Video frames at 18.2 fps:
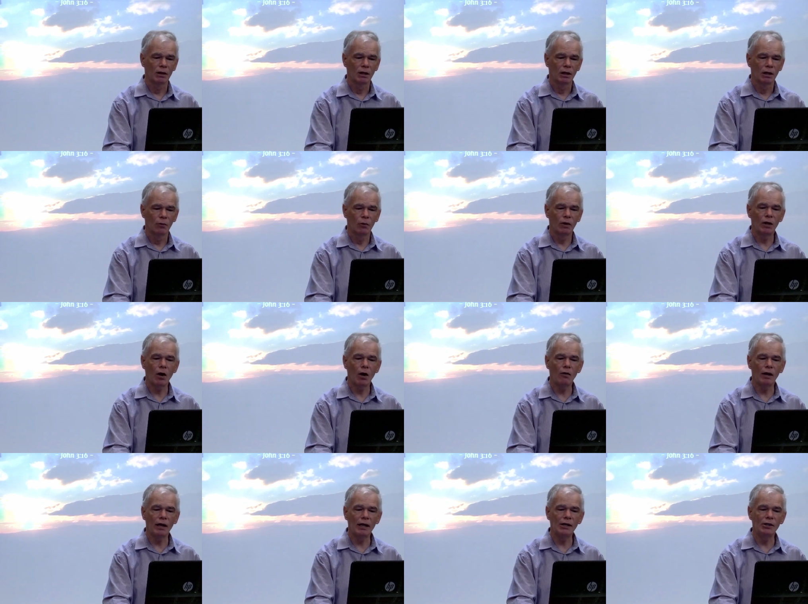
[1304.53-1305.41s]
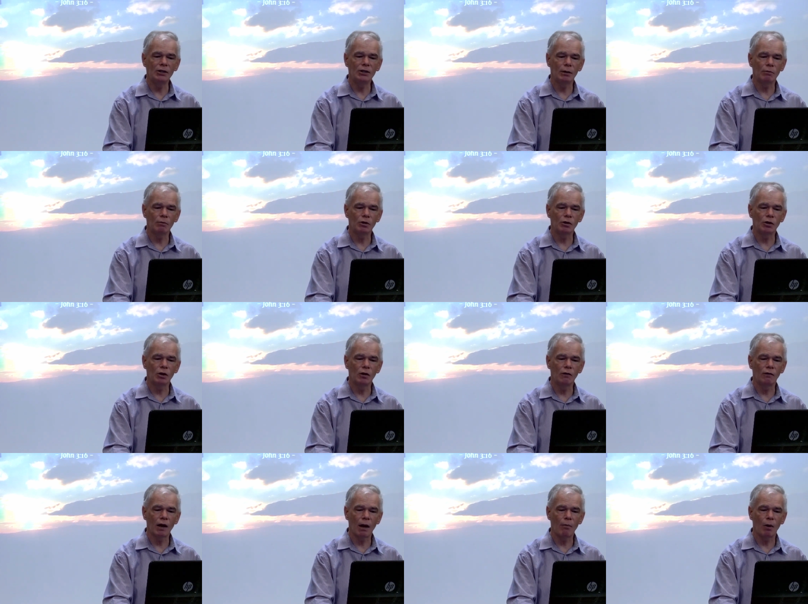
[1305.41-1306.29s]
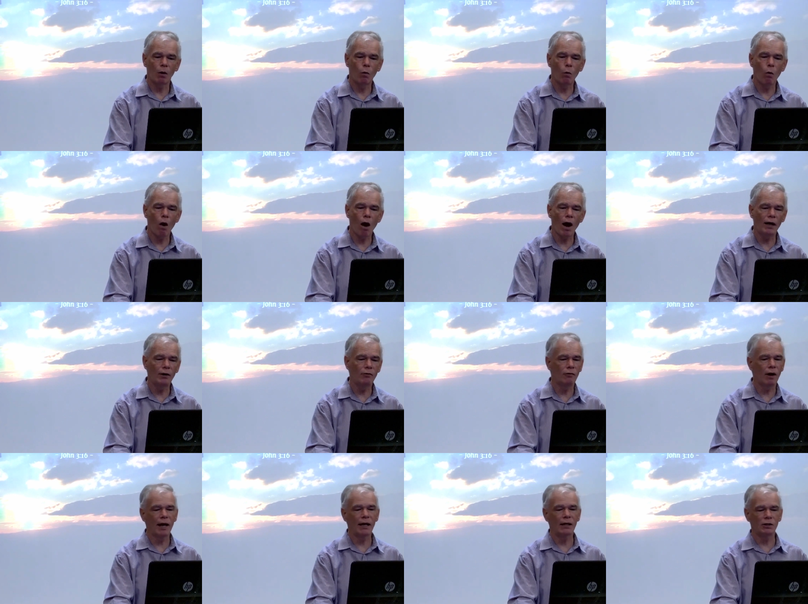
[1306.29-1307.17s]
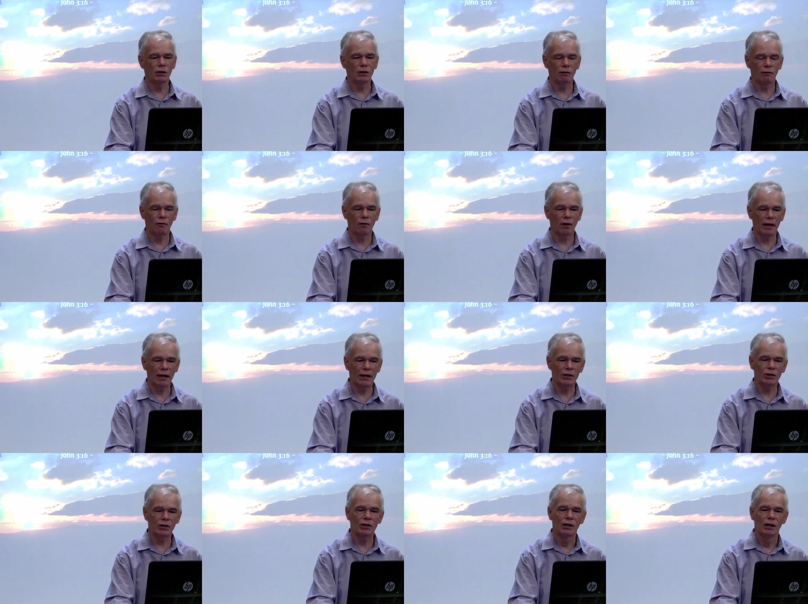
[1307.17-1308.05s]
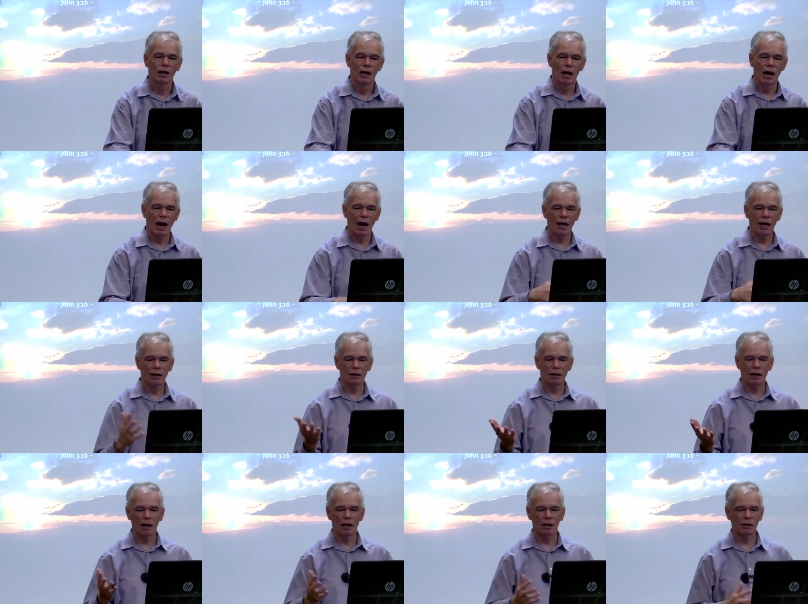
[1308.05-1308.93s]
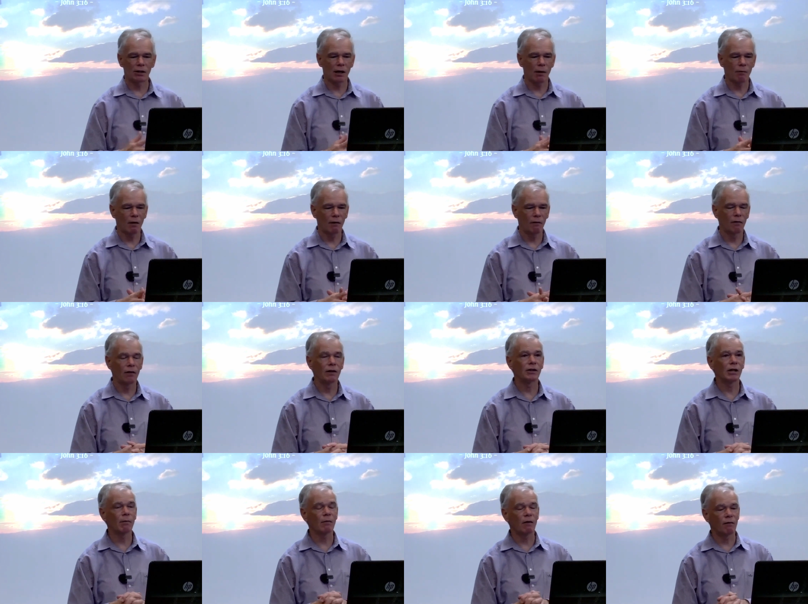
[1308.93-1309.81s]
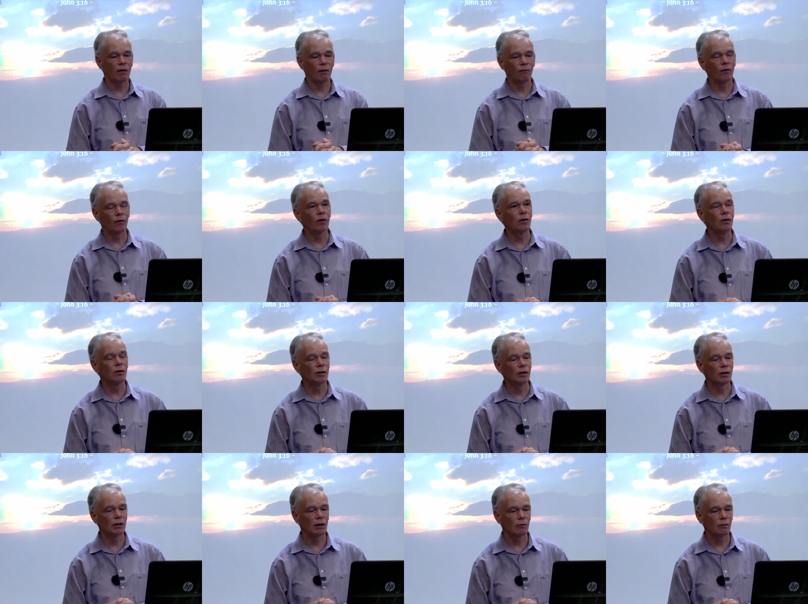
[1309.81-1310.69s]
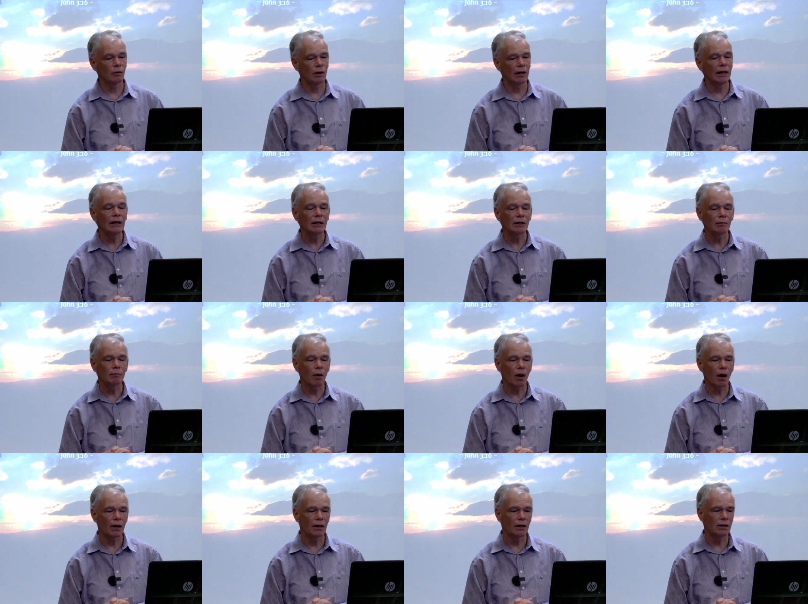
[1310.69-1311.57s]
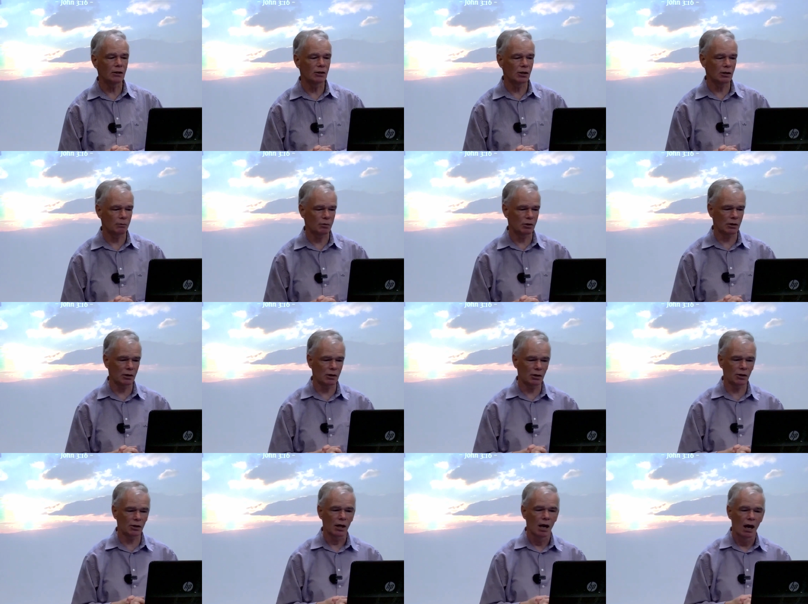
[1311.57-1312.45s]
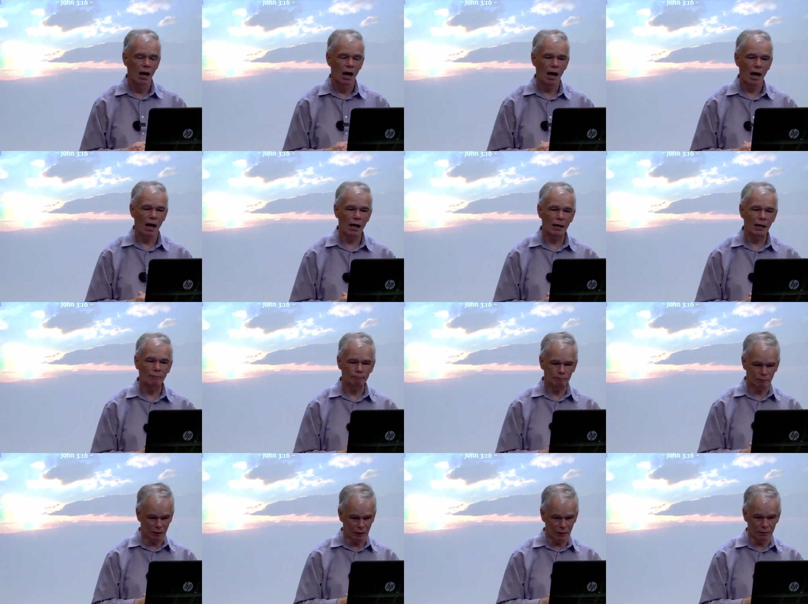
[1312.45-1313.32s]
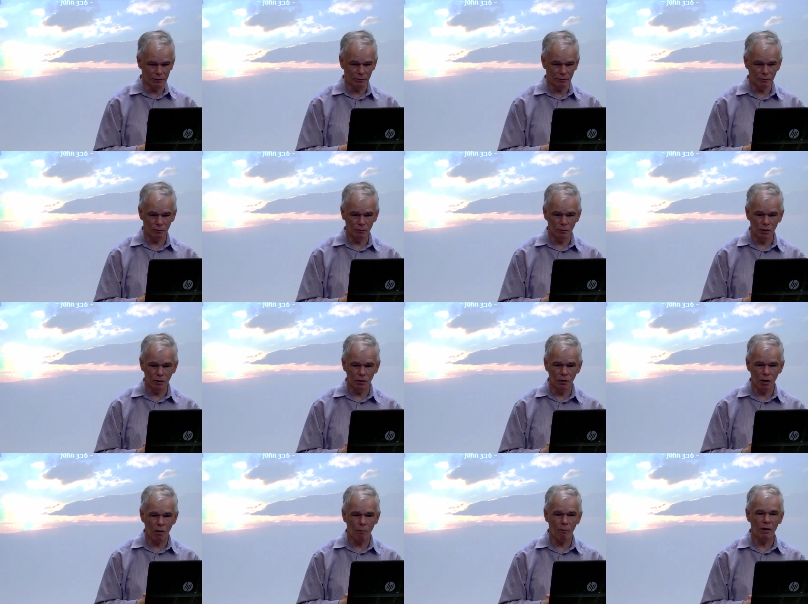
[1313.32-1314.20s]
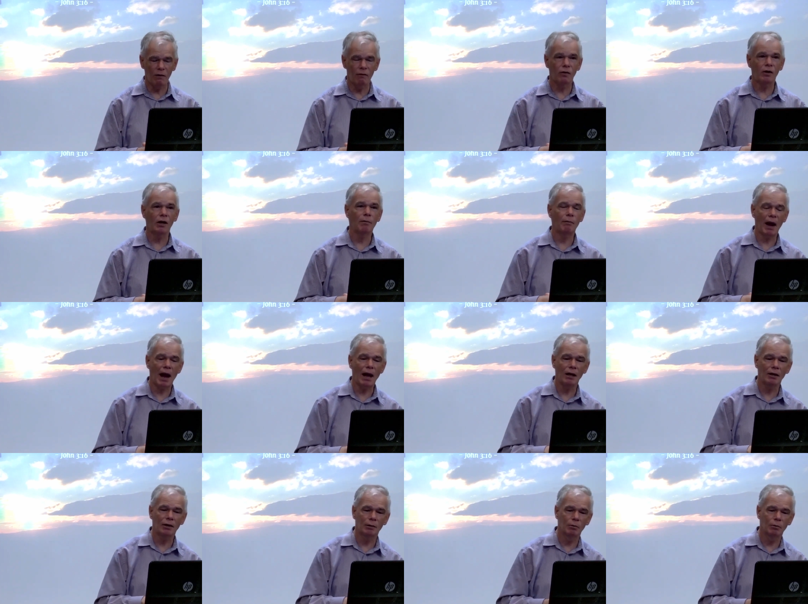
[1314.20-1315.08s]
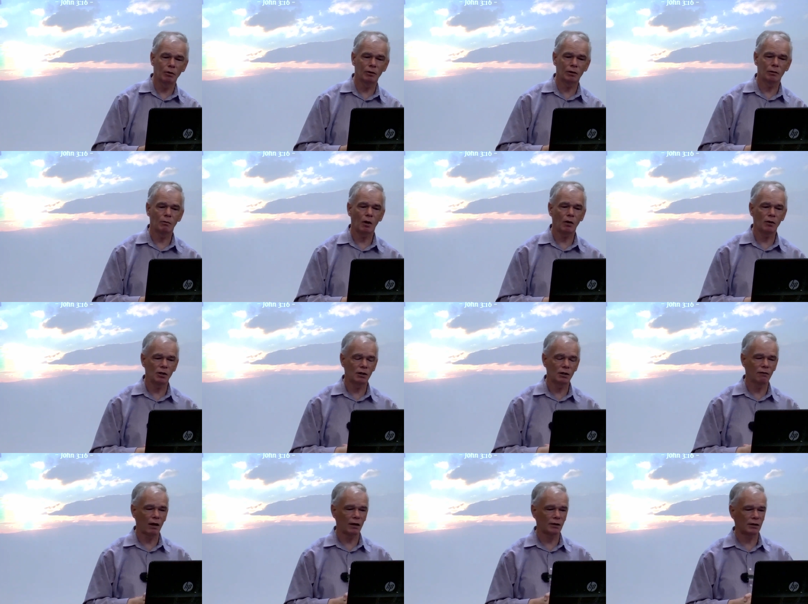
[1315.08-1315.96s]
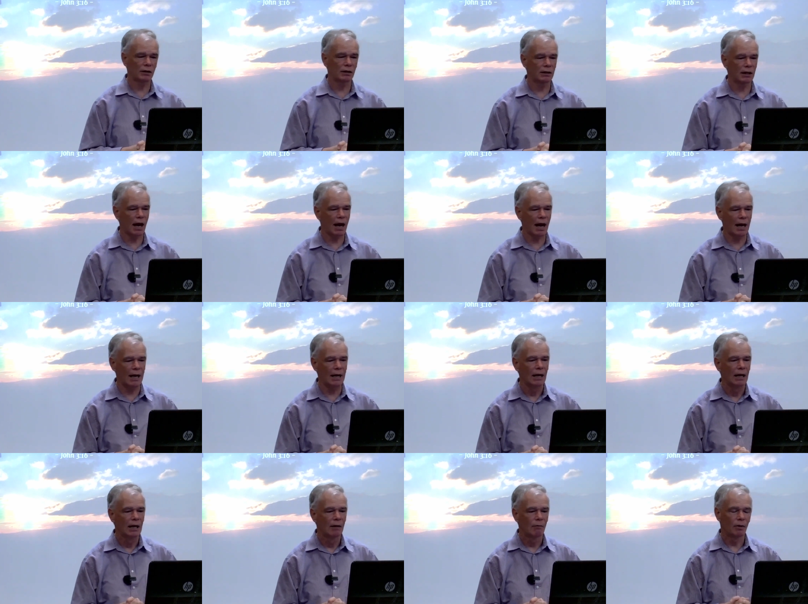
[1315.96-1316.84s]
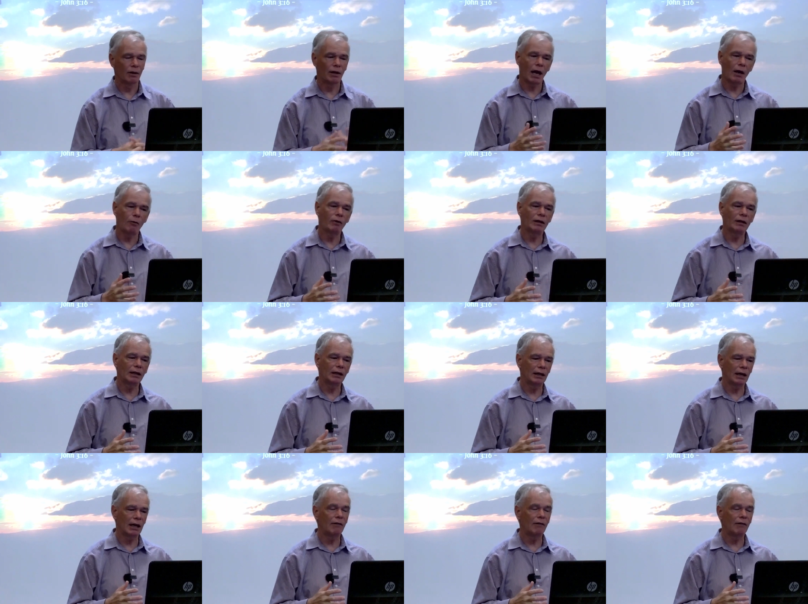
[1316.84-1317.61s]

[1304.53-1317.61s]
We know Egypt served up a wide range of flesh, and some of the foods that were eaten by the Egyptians would not be very palatable to most of us today, but they would eat